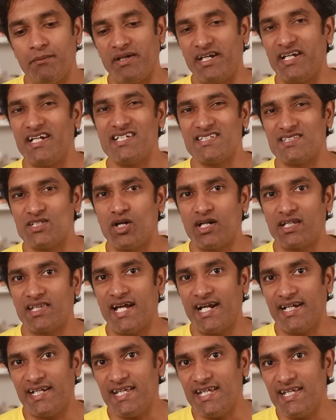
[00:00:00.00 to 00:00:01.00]
But it is not
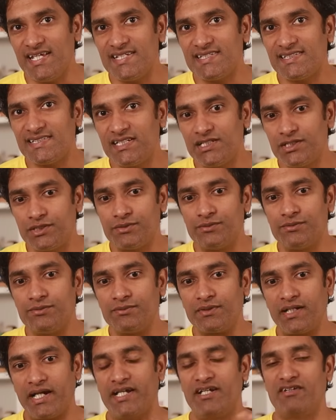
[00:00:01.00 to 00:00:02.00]
that easy
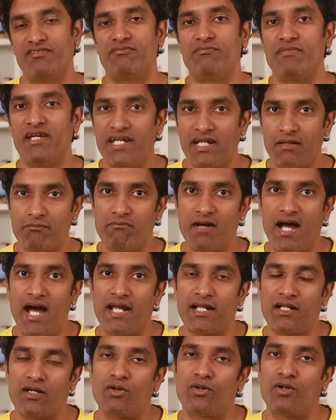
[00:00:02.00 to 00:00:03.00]
to kind of make a
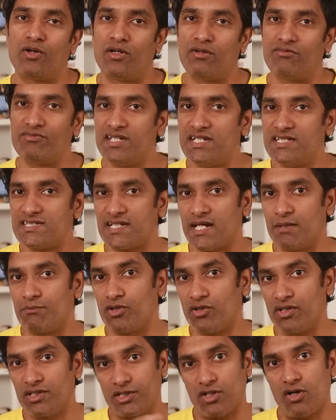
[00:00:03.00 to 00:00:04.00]
mark on all of these. I'm
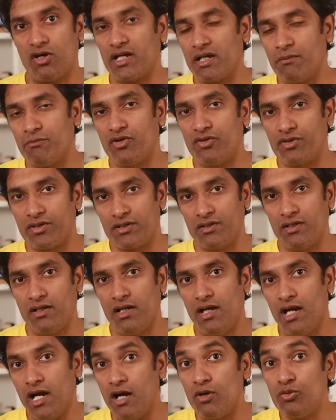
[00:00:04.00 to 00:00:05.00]
going to talk about
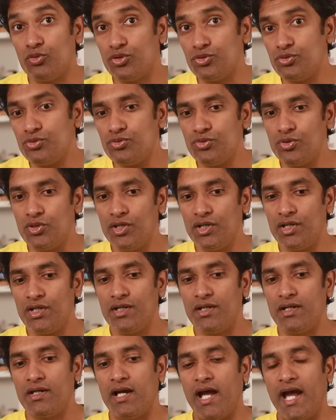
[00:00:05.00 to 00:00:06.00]
how to
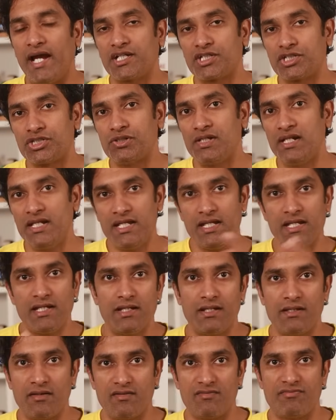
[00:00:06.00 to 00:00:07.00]

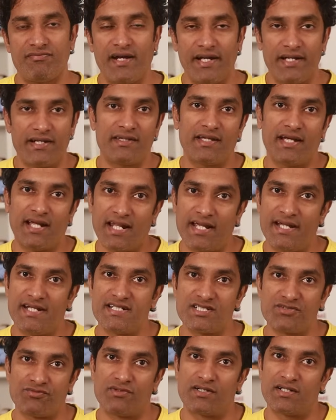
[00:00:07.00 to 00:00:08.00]
actually find the
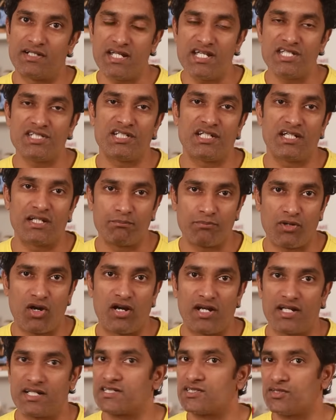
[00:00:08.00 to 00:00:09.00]
clients for teaching new
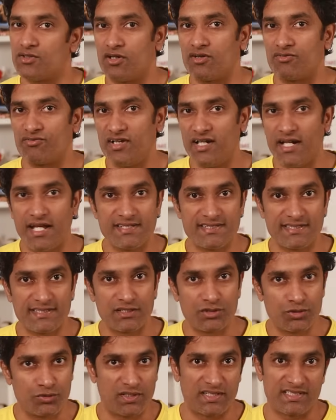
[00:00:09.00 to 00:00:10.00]
products or
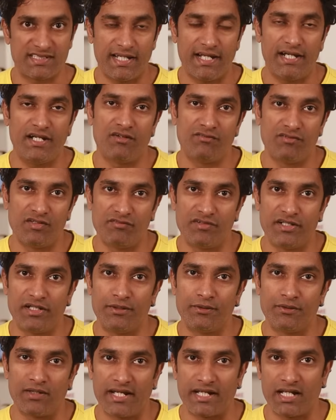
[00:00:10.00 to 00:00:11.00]
freelancing towards the end of the
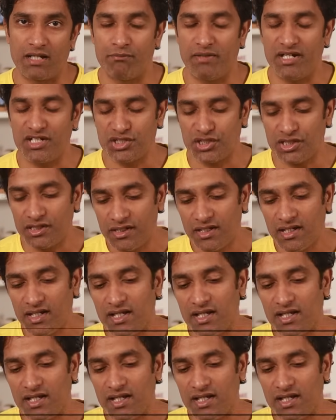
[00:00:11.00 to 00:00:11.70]
video, like I mentioned.